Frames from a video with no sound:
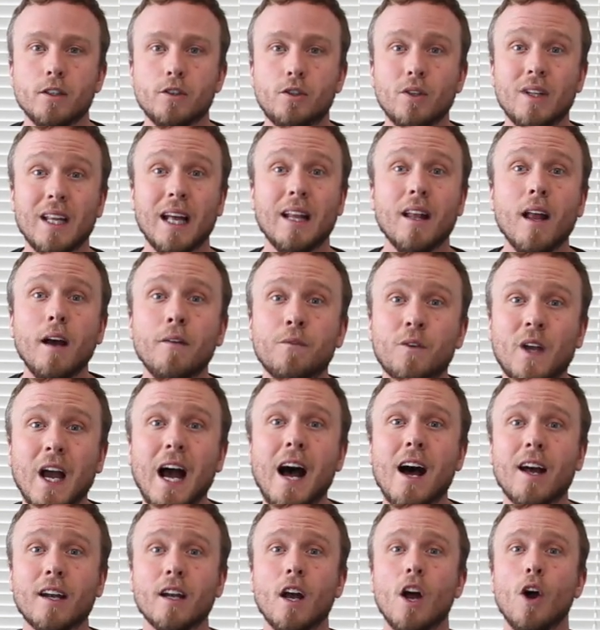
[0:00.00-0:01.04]
Do they love
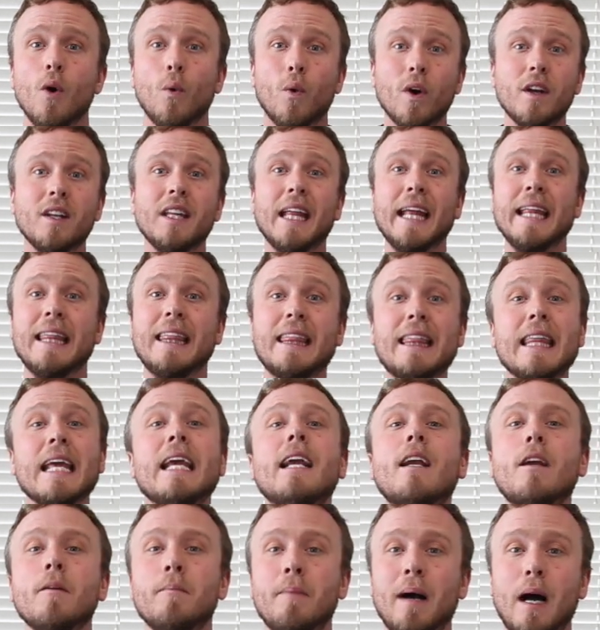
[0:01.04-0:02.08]
God? What do they
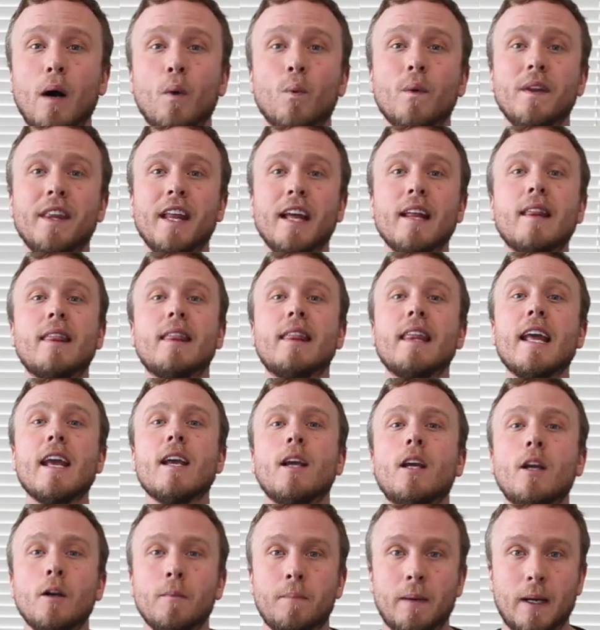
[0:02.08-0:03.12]
think about when they
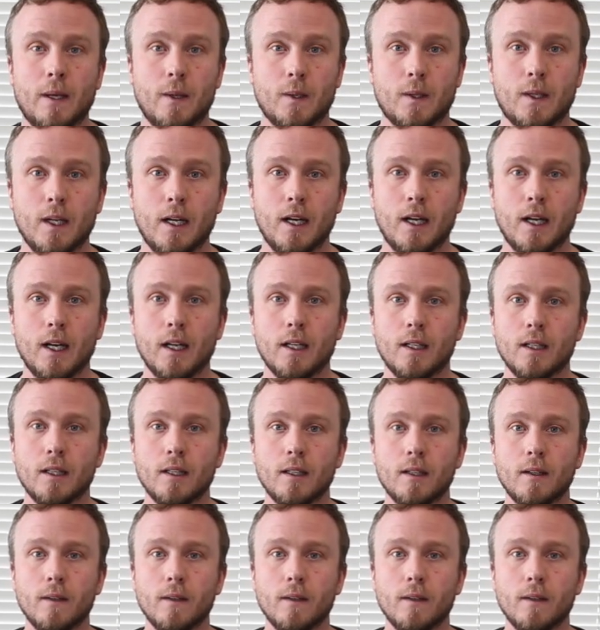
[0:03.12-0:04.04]
think about God?